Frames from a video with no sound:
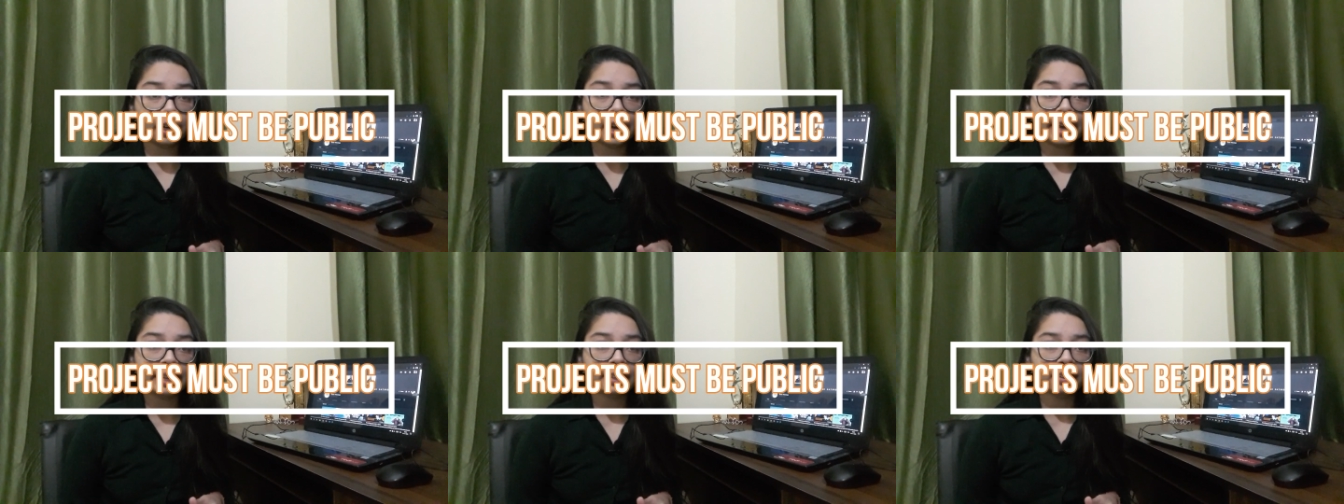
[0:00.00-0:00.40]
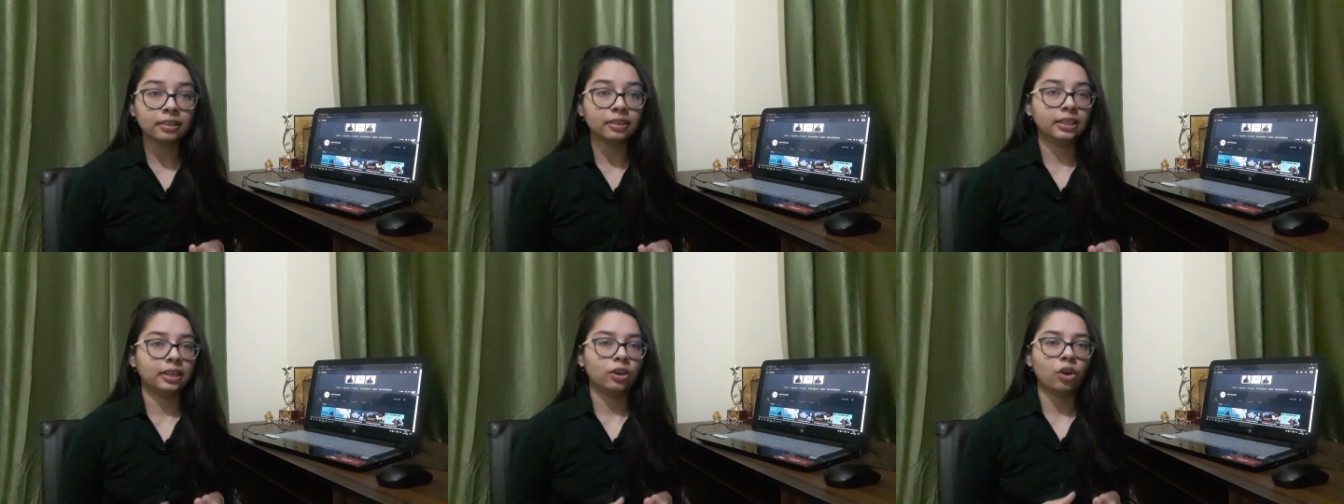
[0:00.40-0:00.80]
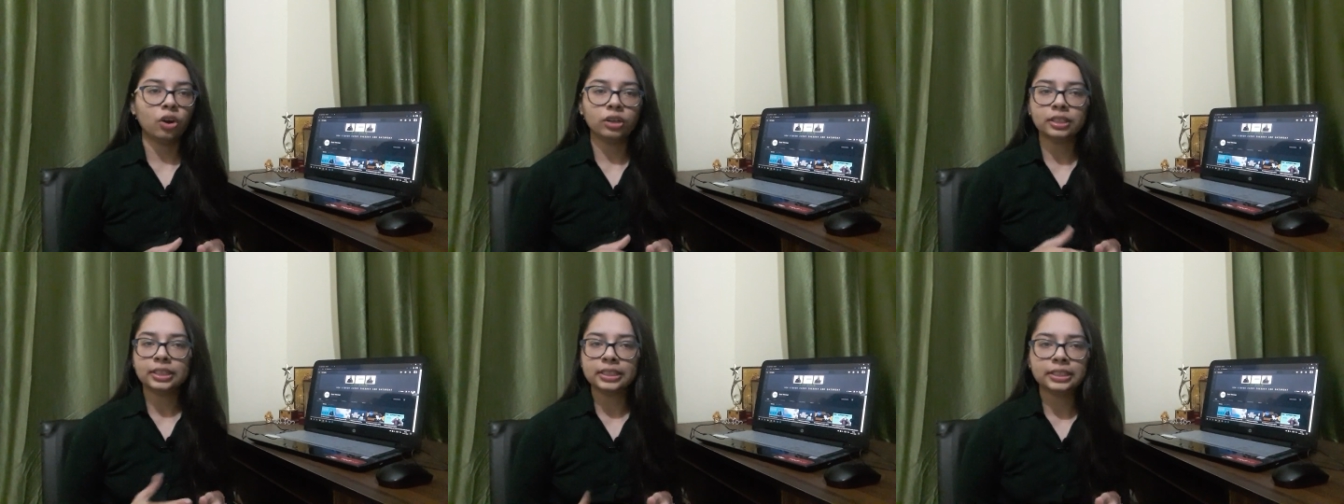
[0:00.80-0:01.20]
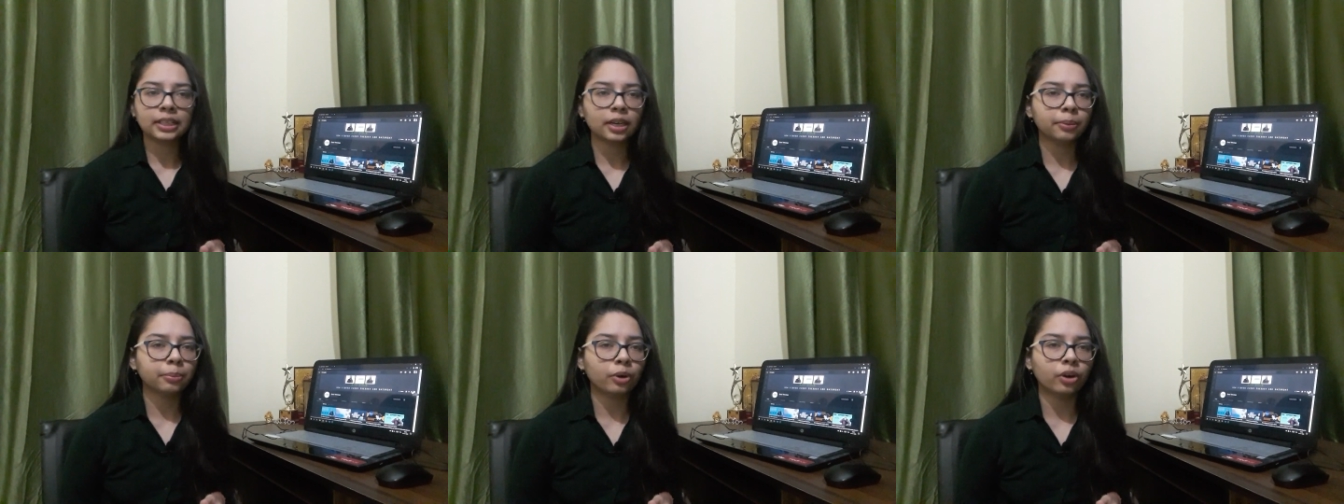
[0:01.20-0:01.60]
like on
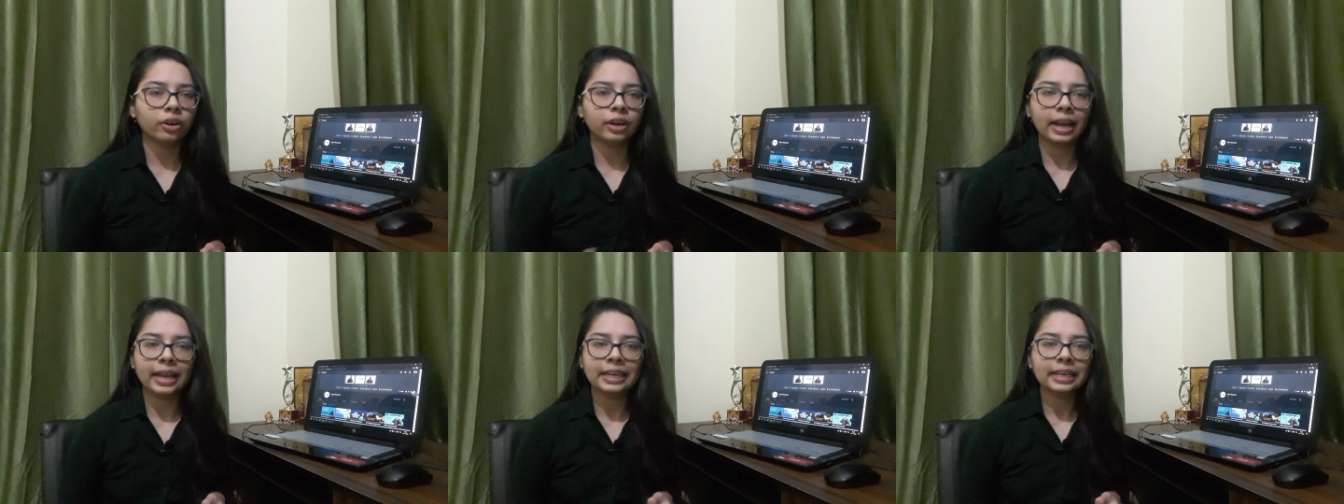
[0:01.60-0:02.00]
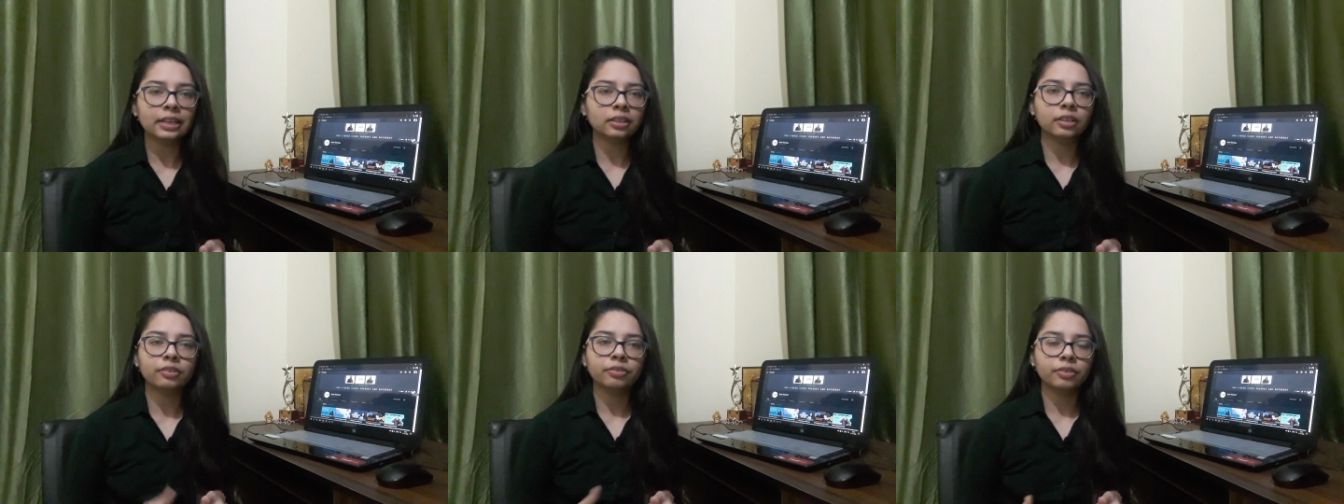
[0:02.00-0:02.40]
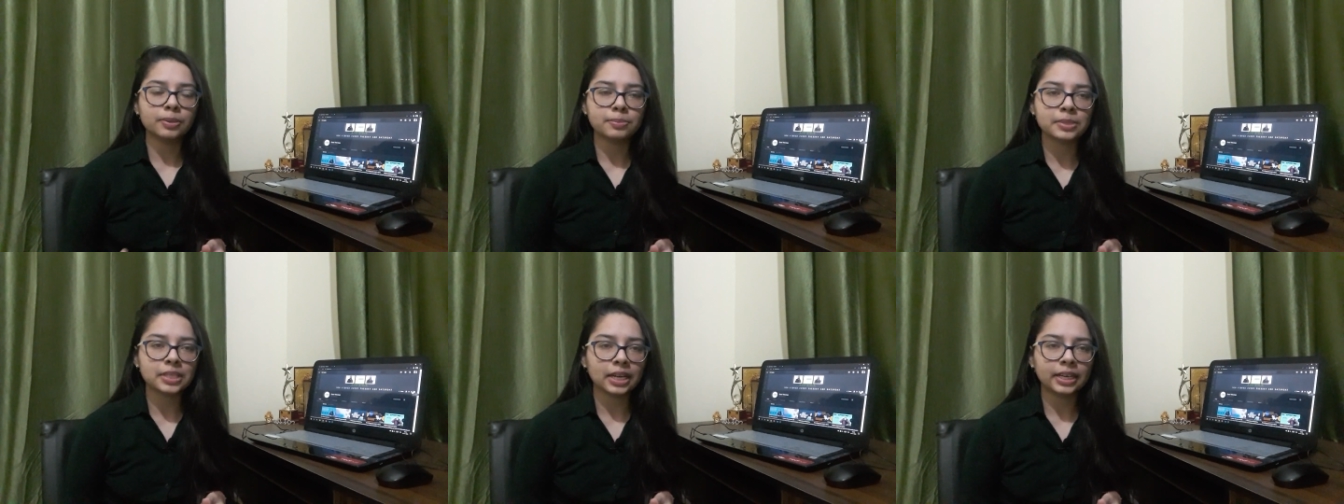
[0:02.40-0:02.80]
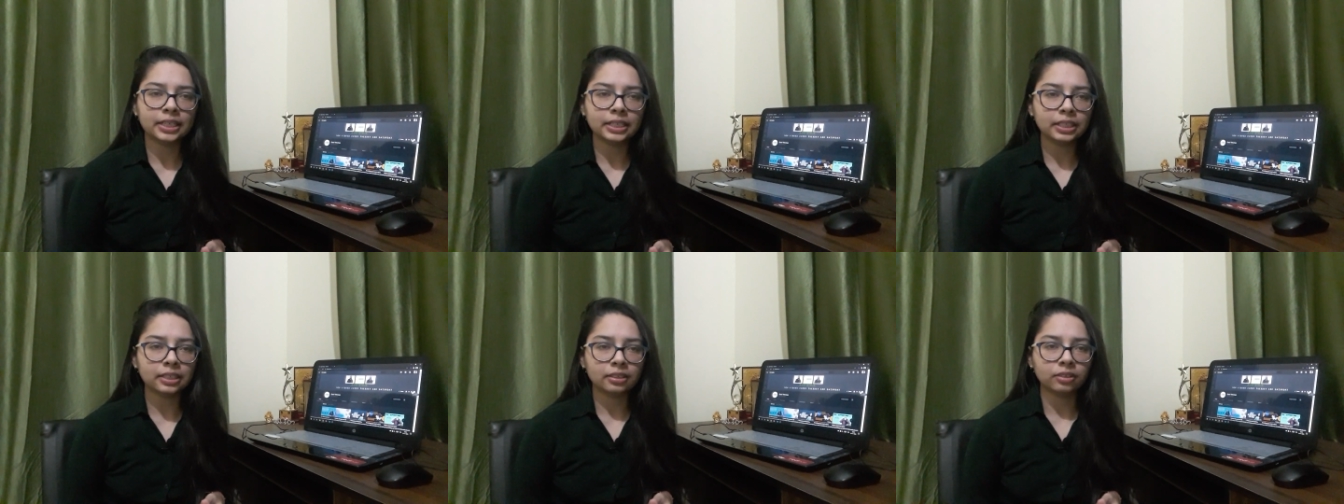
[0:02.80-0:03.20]
GitHub or any other
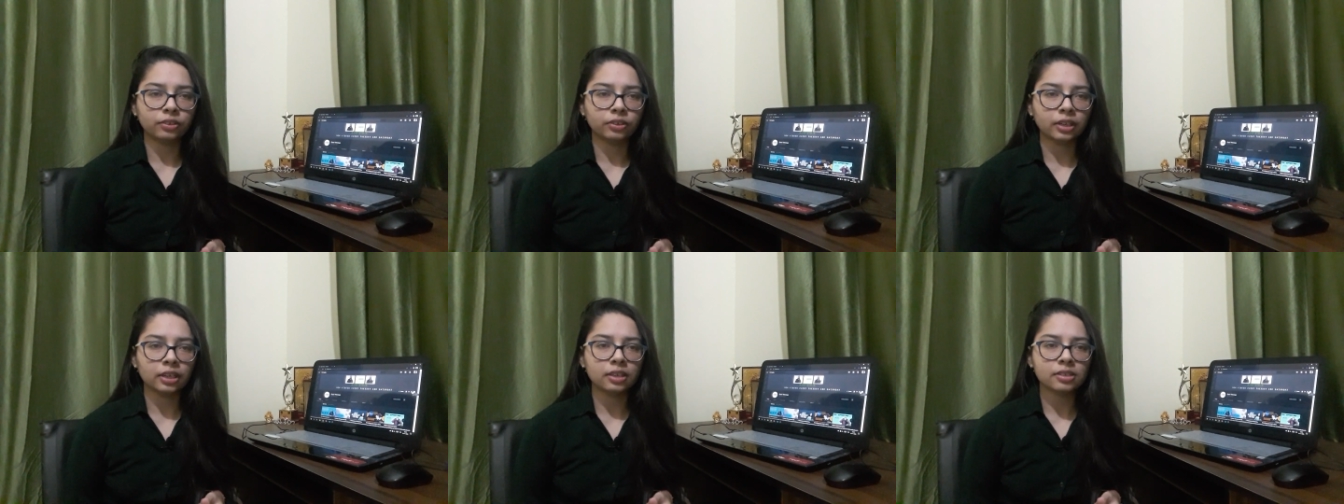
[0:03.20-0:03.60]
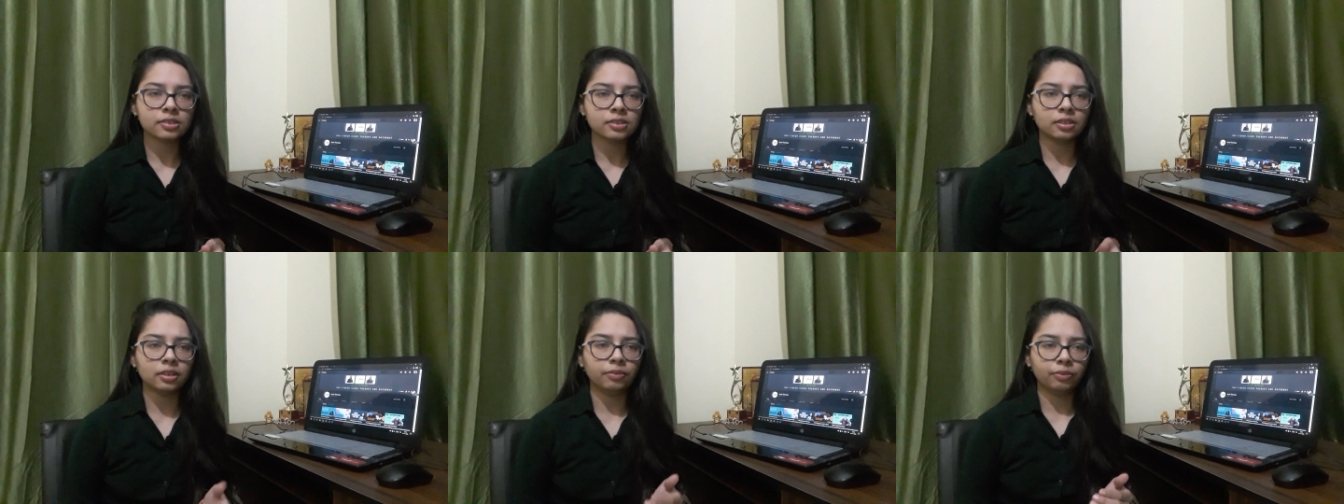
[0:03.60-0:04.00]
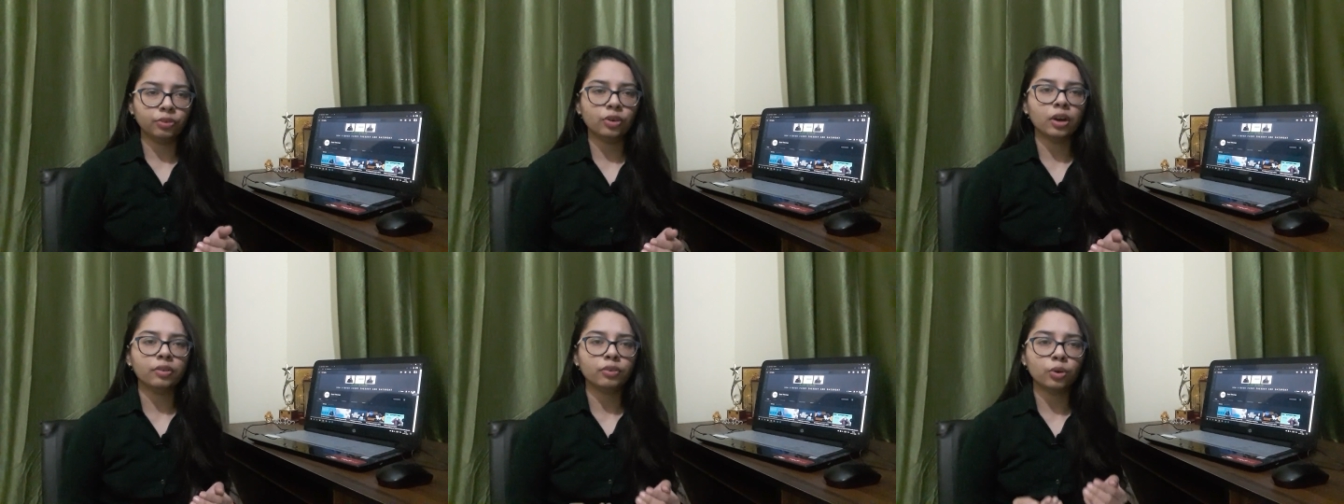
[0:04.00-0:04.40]
website. Okay, if you have